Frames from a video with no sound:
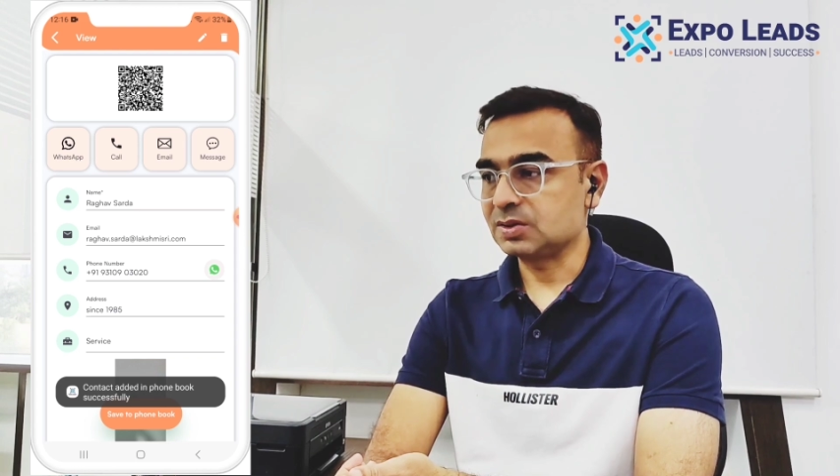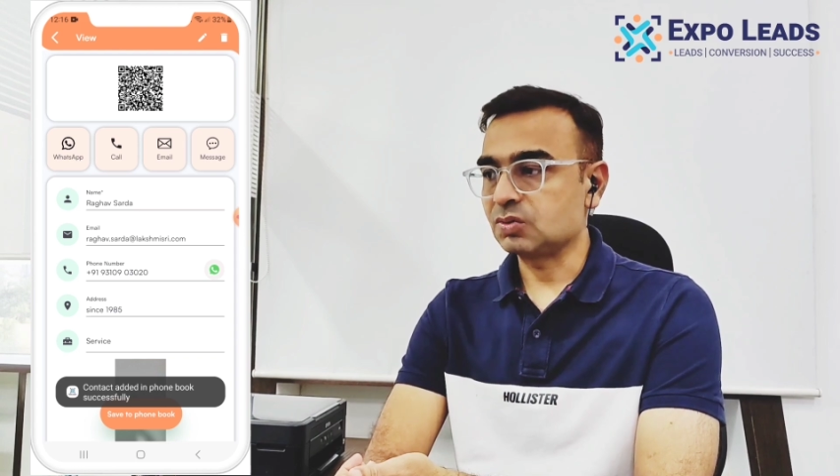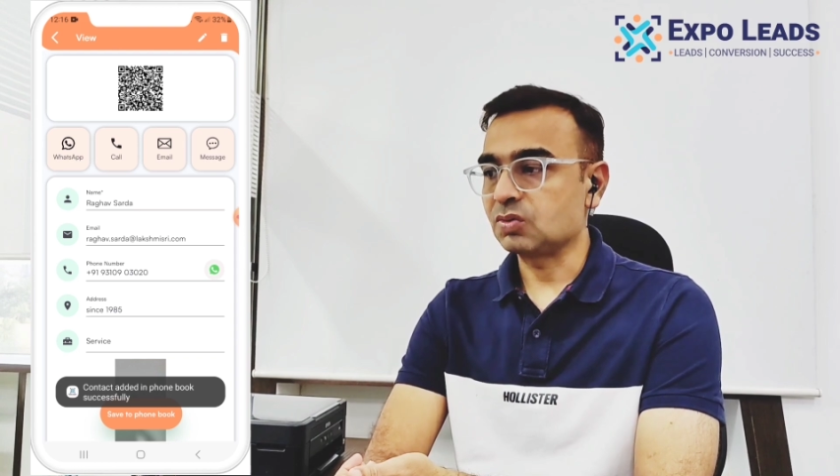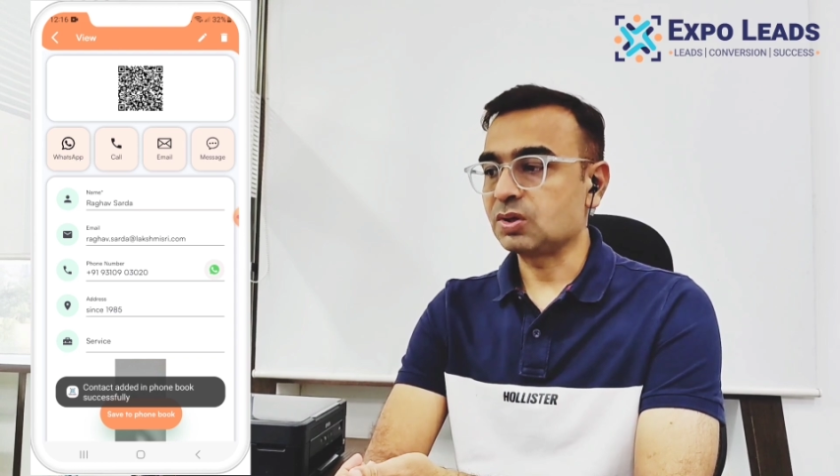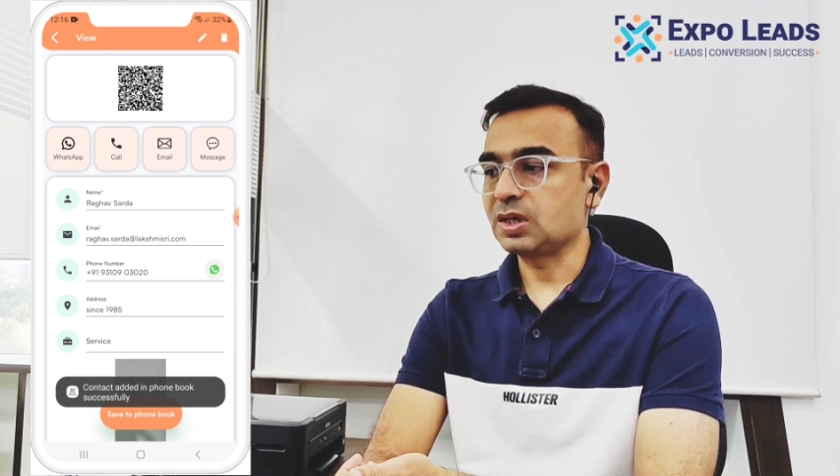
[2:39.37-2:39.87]

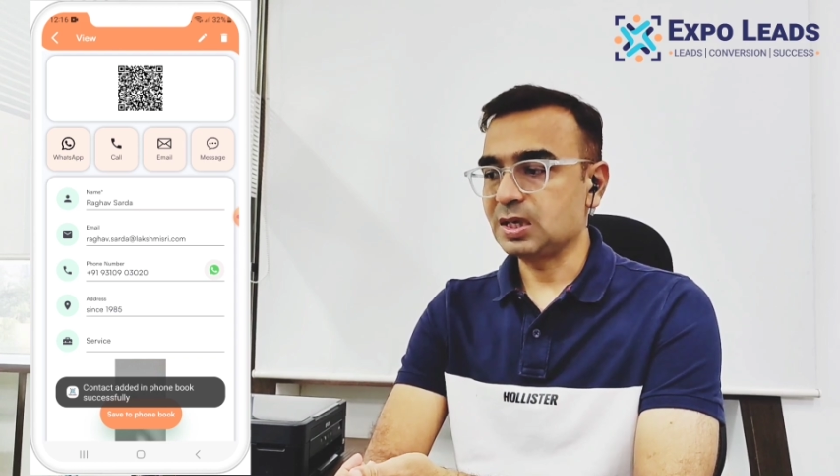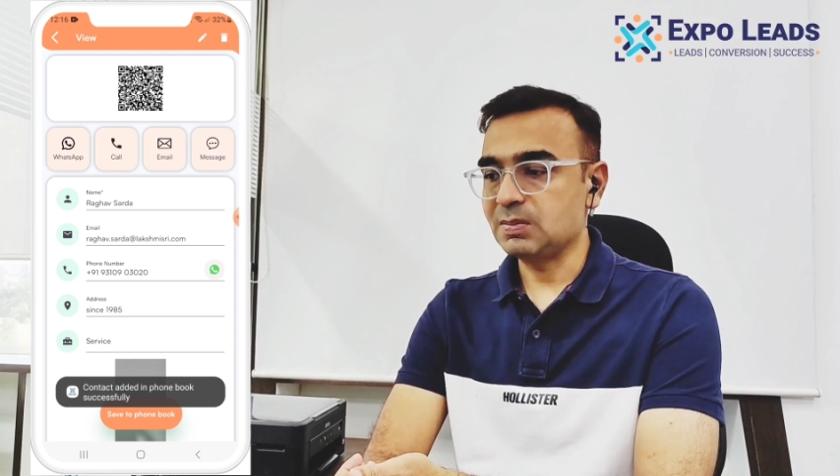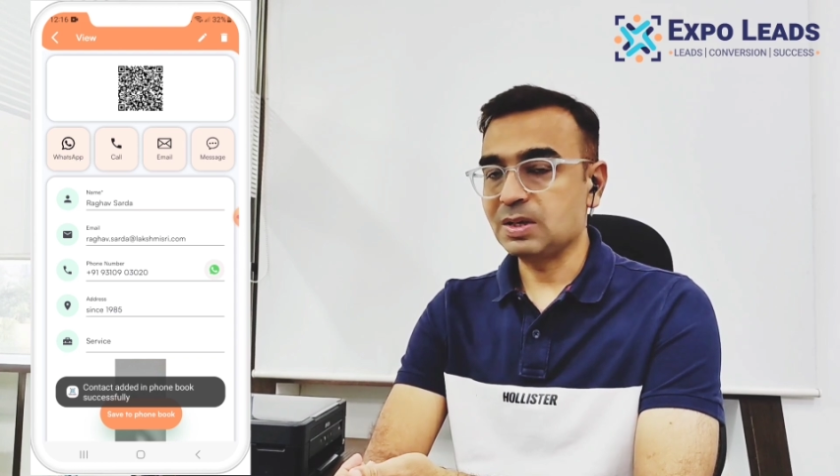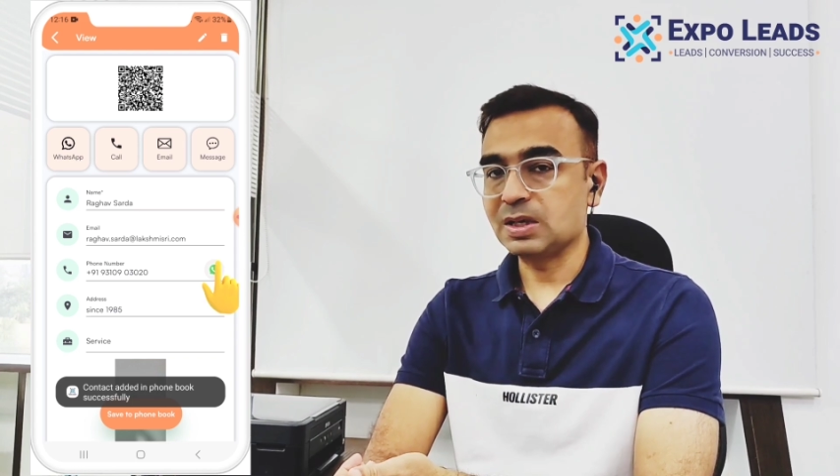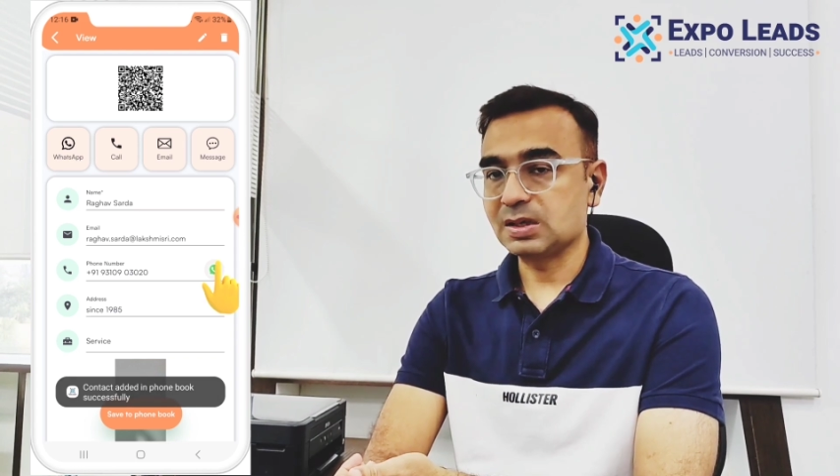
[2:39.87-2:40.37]
So
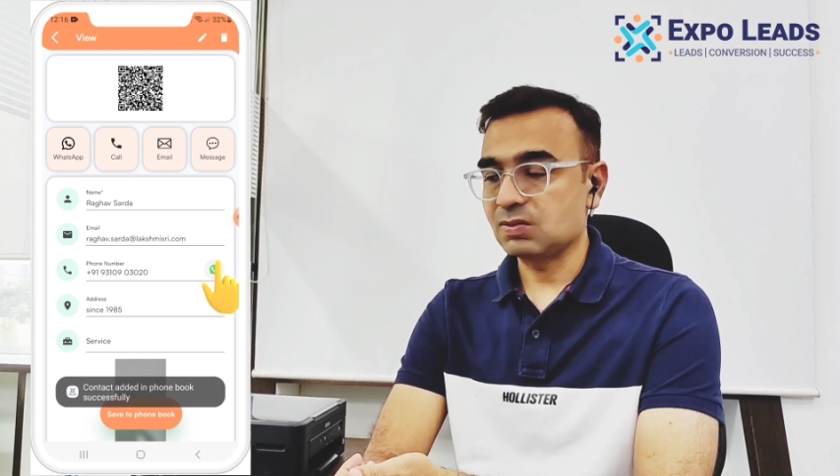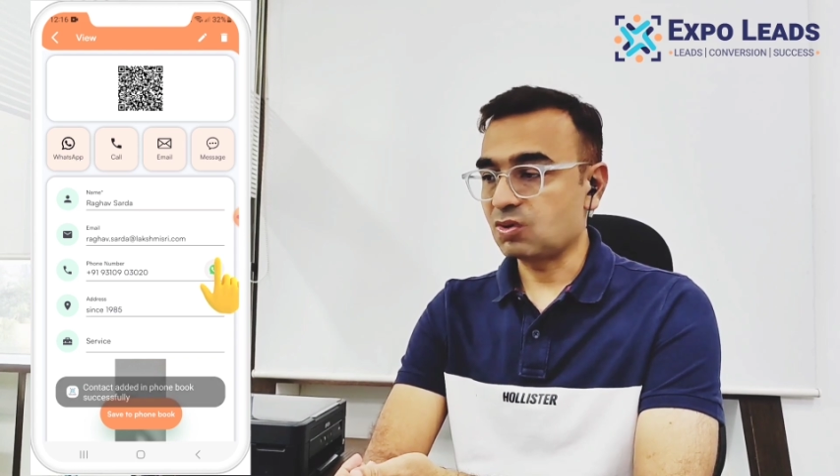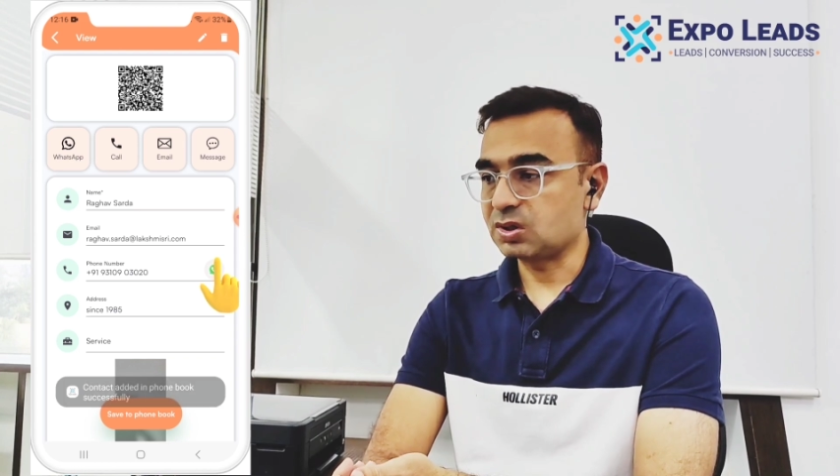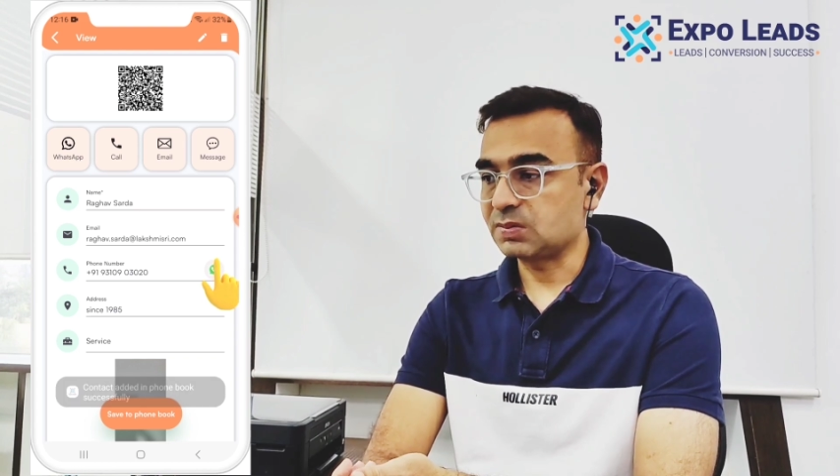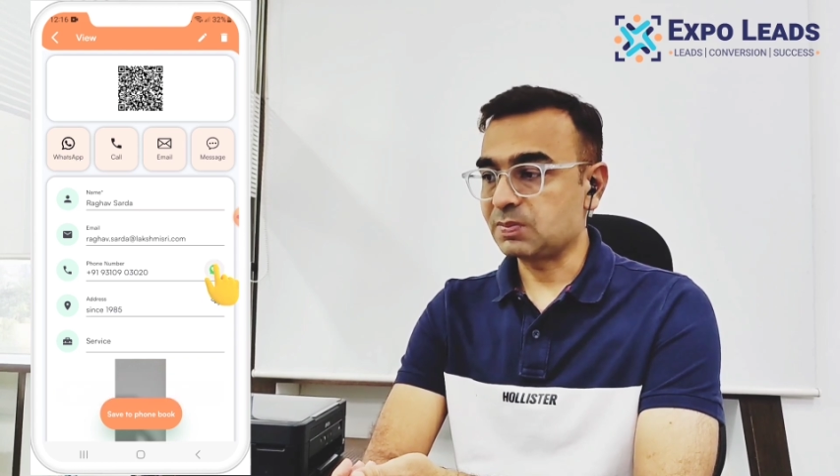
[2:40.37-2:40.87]
email,
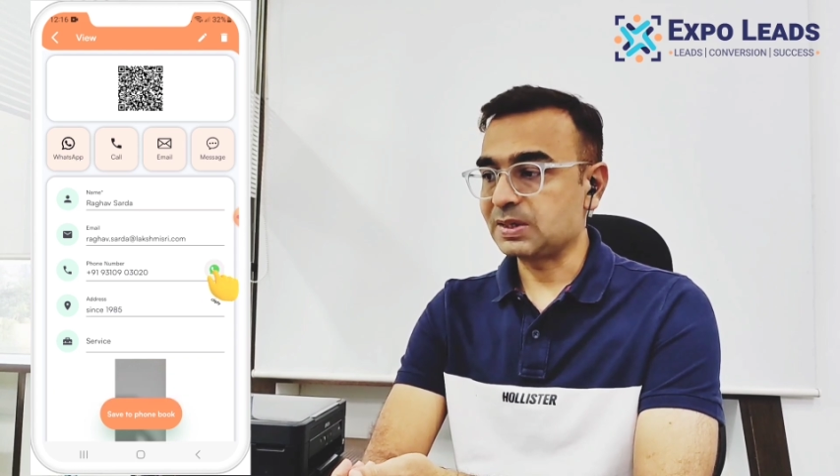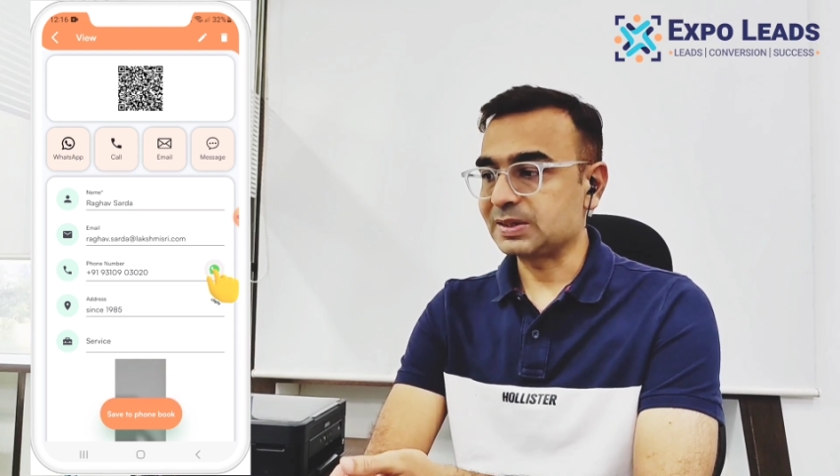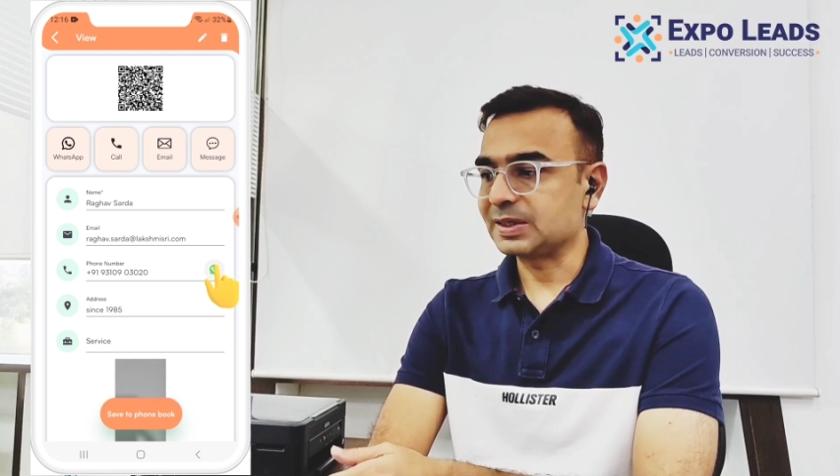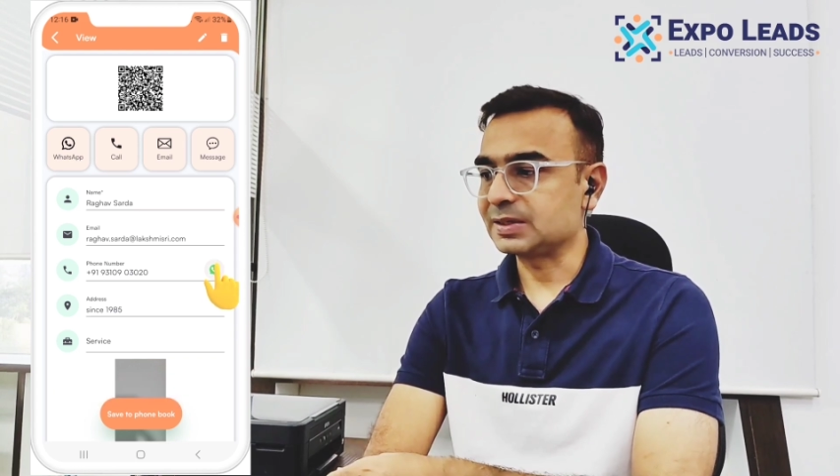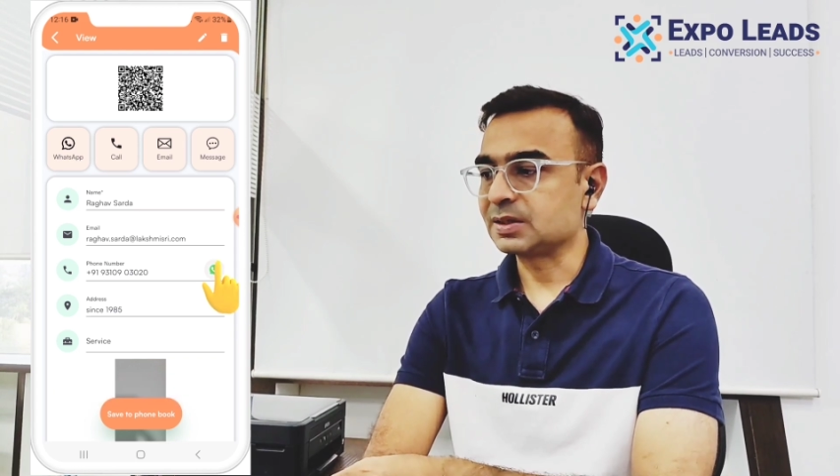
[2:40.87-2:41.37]
WhatsApp
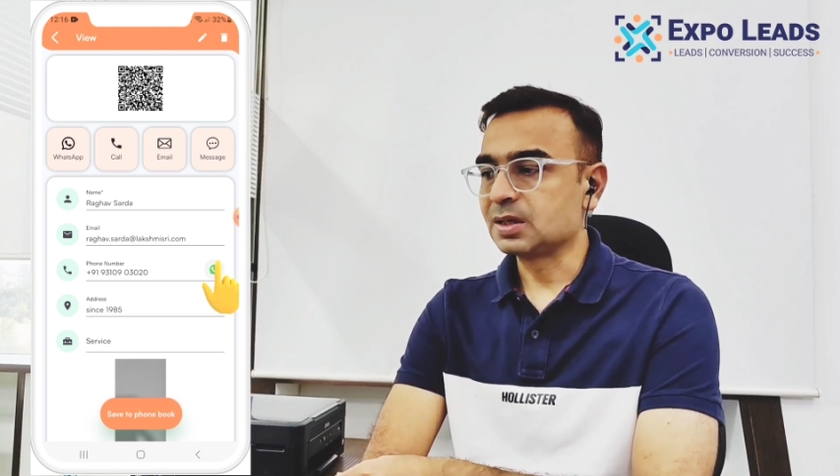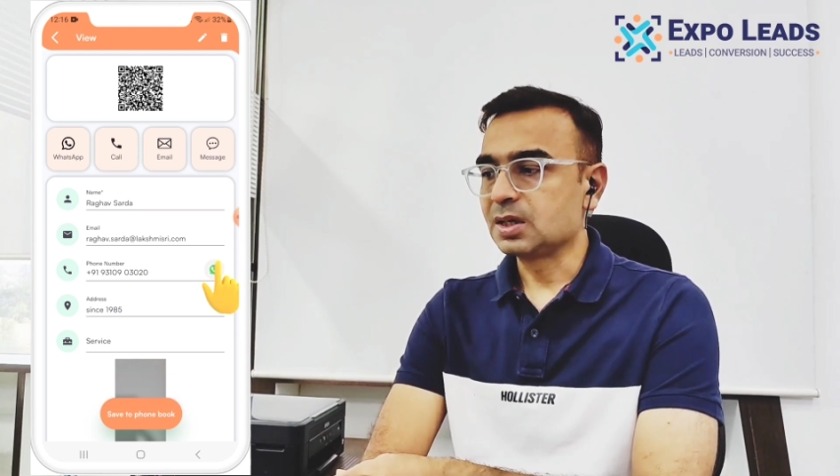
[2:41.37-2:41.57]
message.